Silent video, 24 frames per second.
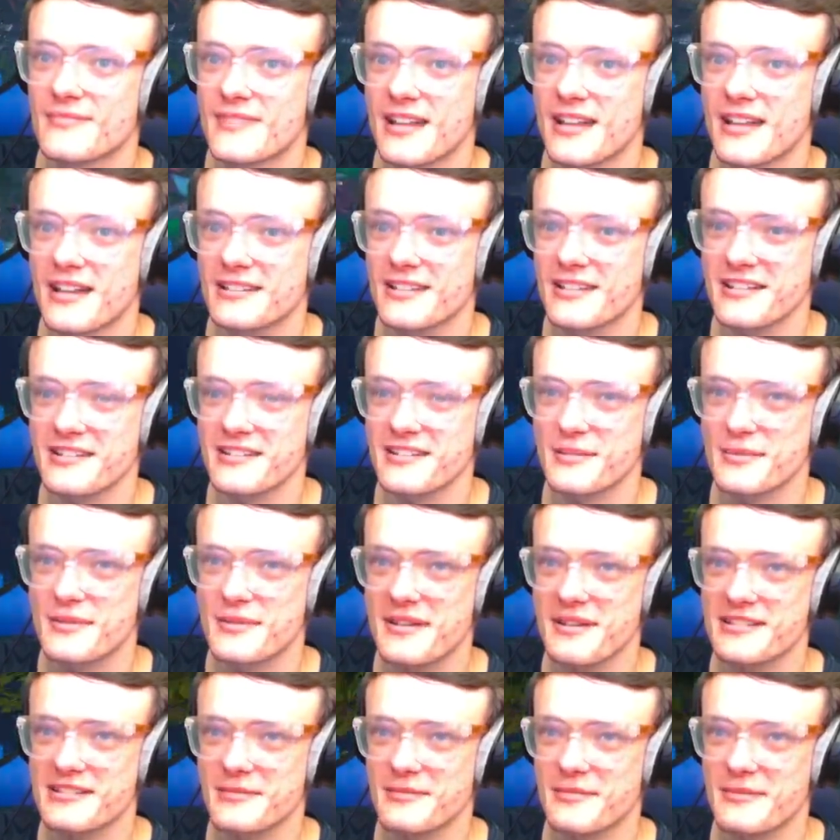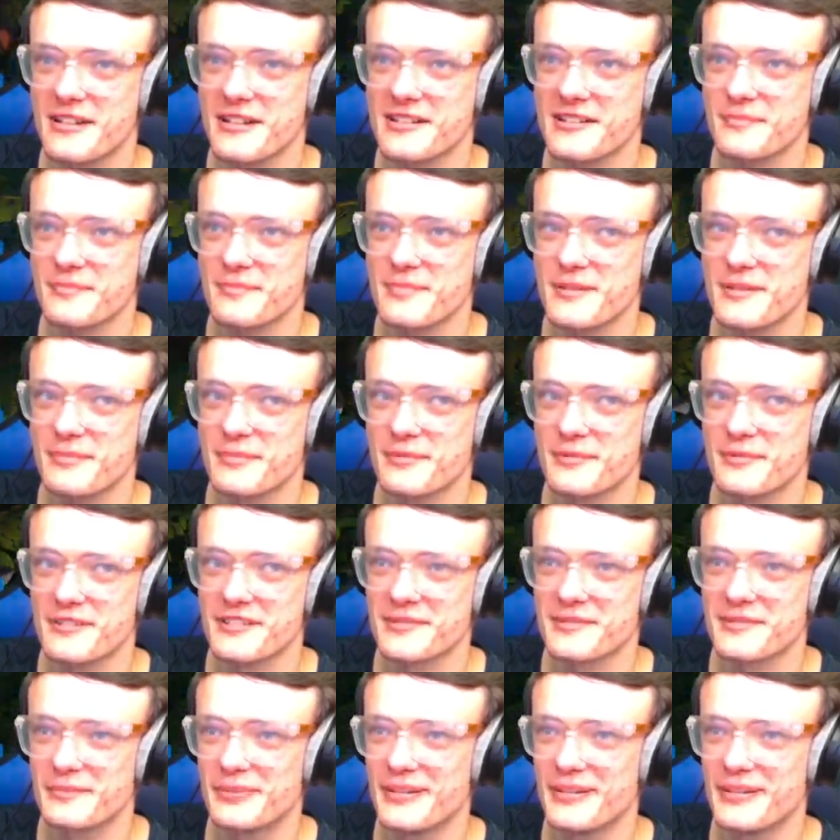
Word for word: Oh, don't tell me there's gonna be loads of people on it.